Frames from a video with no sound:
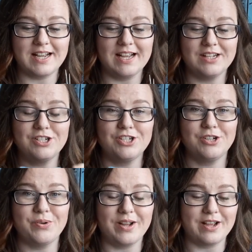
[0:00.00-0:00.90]
and
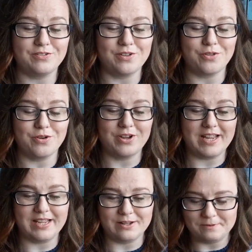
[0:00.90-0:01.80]
do an afterthought
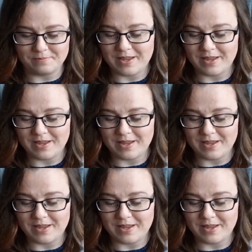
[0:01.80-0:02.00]
heel.